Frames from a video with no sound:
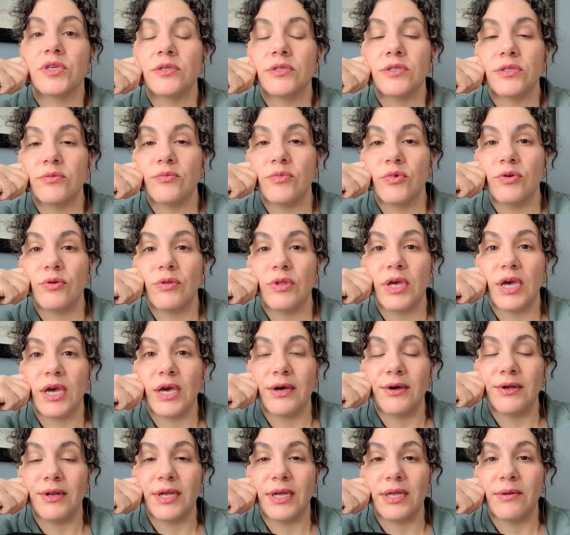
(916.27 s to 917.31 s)
smooth
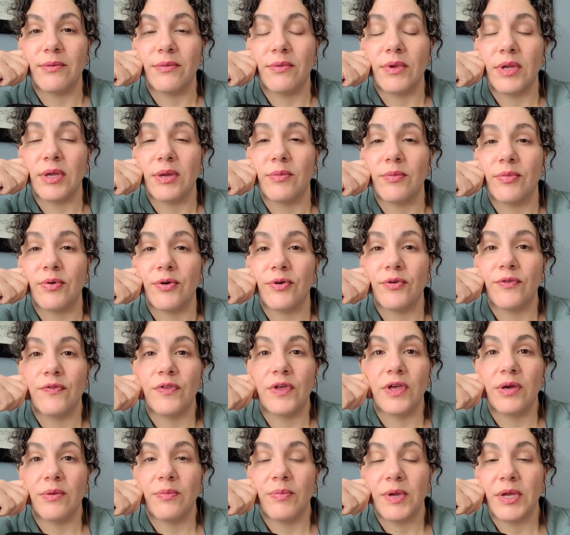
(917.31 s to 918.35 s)
out and improve
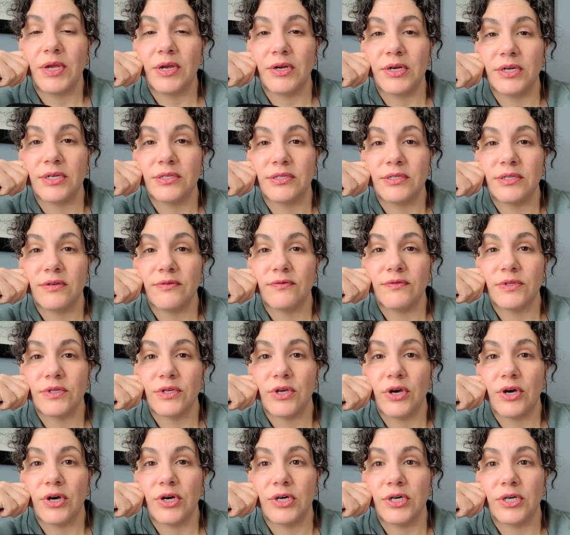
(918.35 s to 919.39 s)
the appearance of
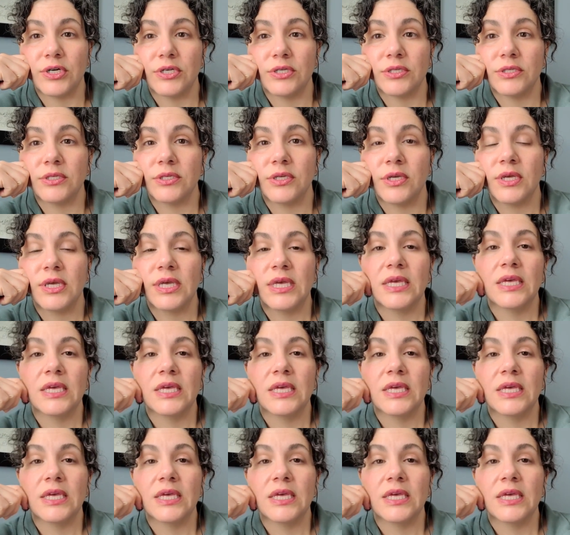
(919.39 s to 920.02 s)
scars.